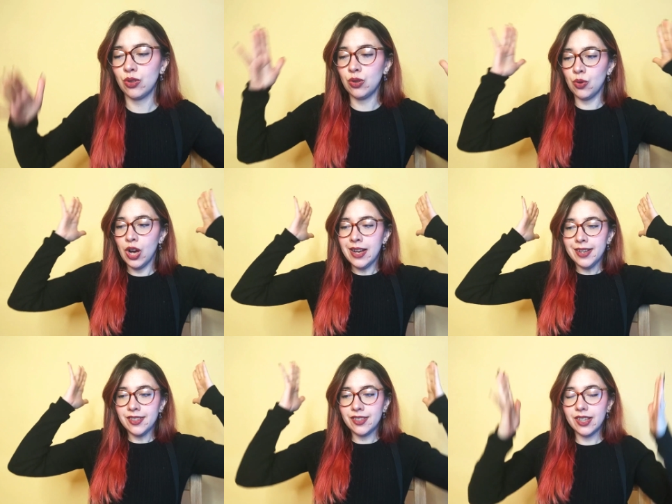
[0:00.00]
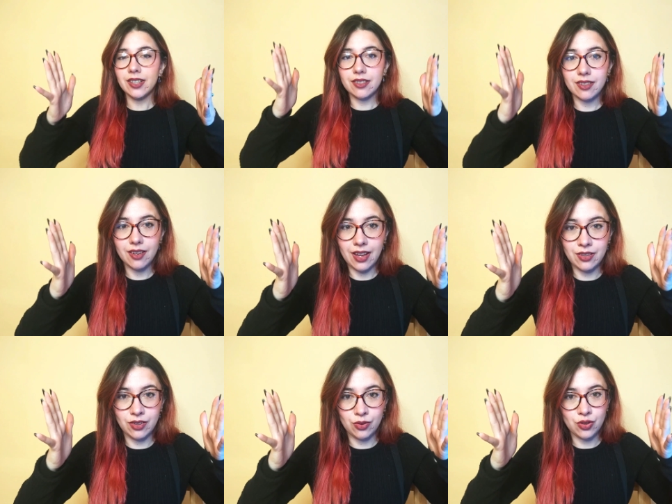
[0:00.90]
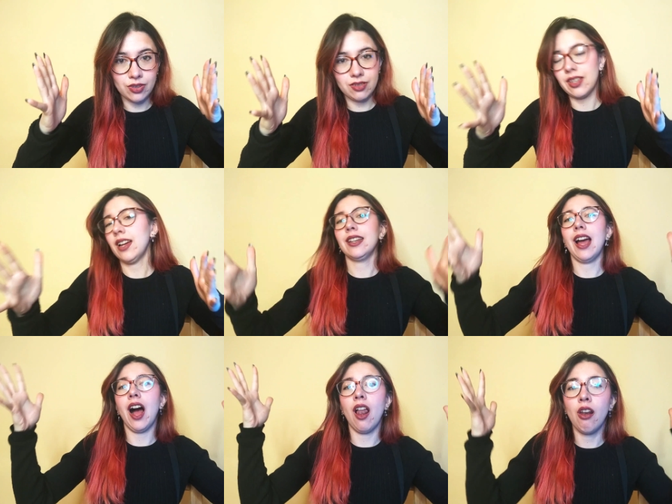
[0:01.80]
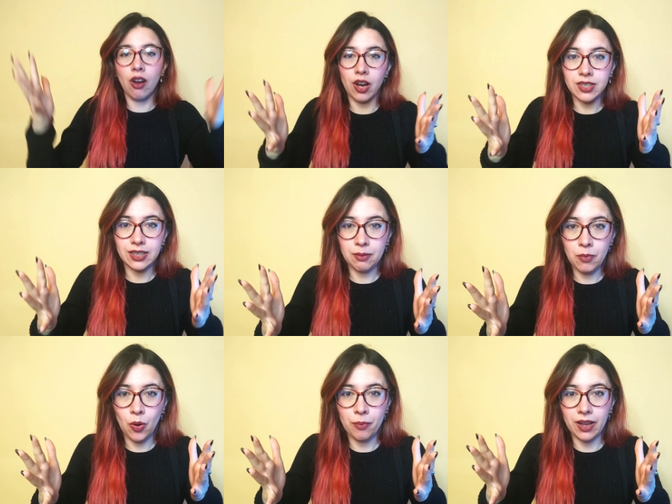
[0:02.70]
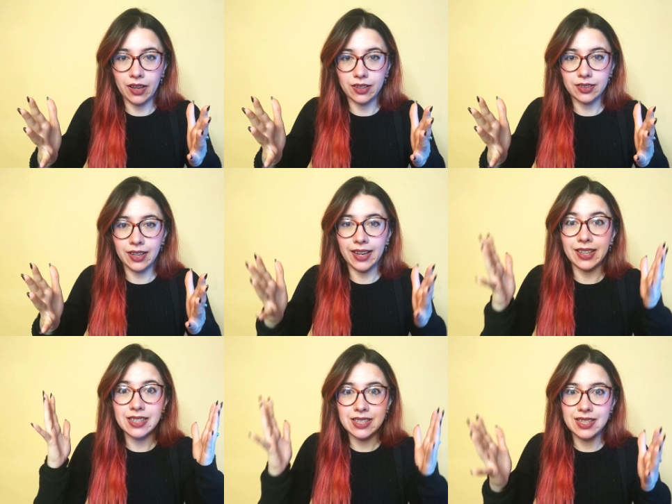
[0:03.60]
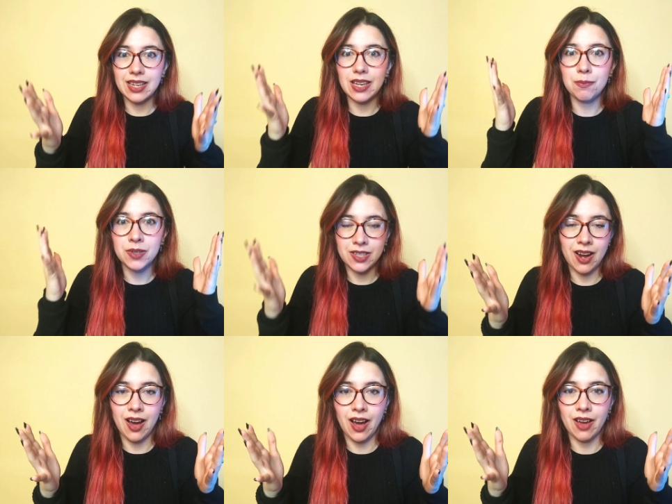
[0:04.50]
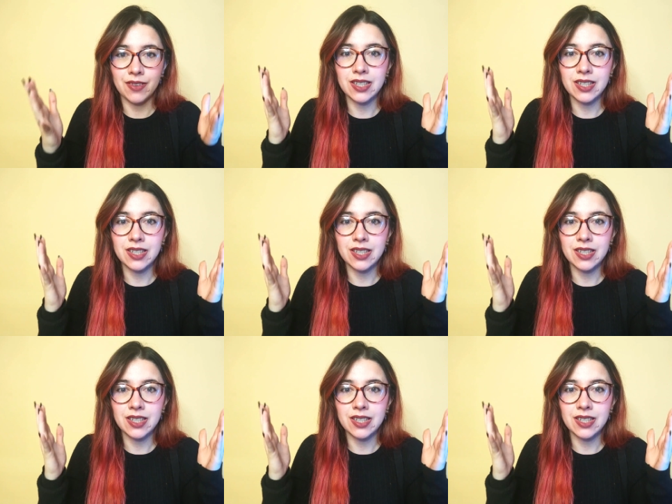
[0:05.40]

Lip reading: you sit and you just study a lot in a moment, like a deep dive, a